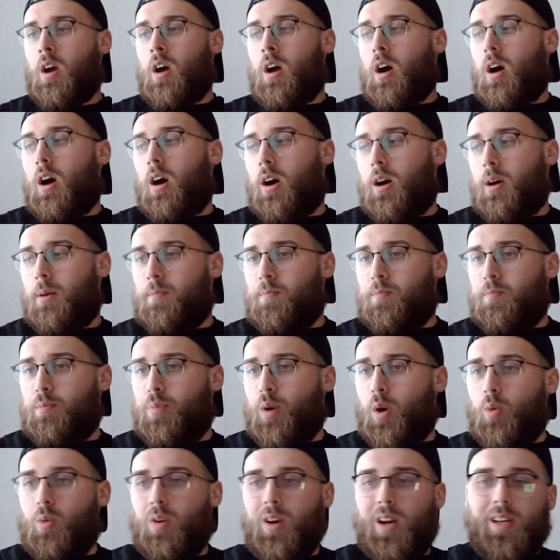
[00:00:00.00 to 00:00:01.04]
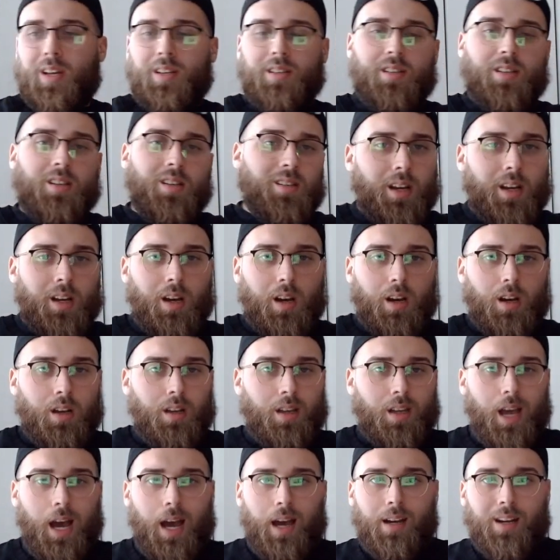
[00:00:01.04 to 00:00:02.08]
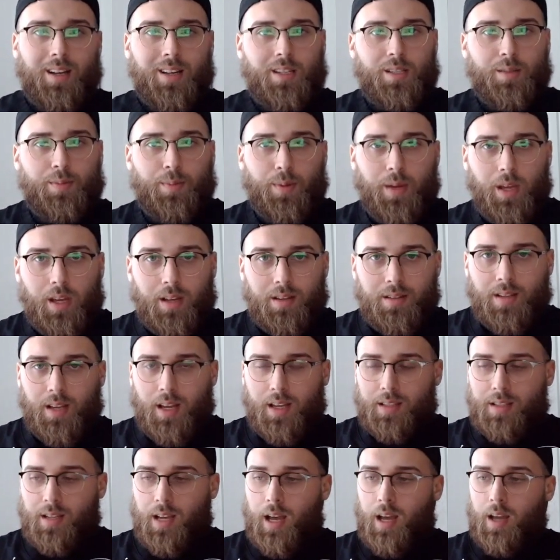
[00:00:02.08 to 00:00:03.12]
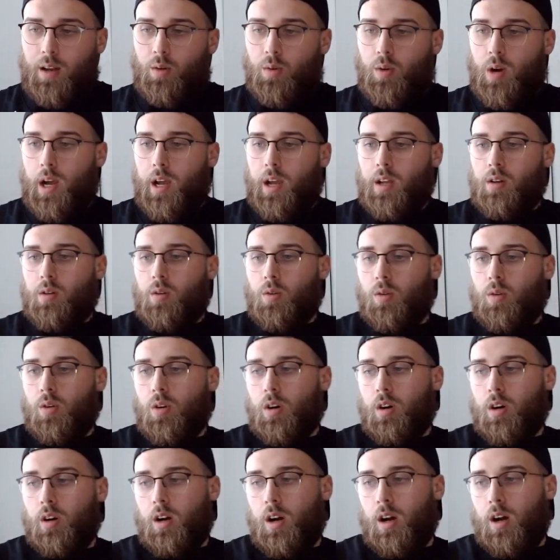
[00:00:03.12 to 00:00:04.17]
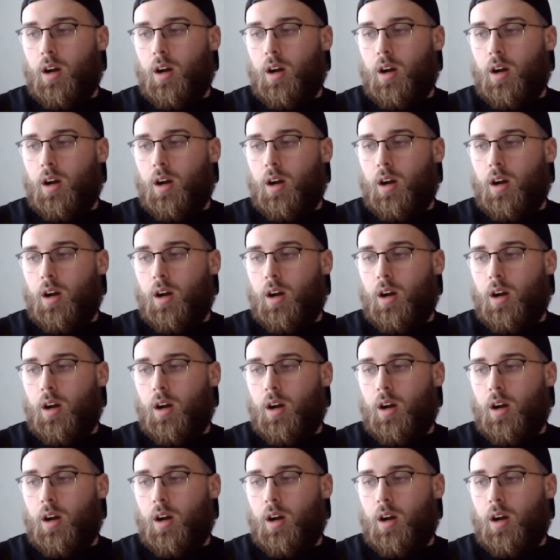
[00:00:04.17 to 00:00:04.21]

But when I see like a Giannis PSA 10, right, or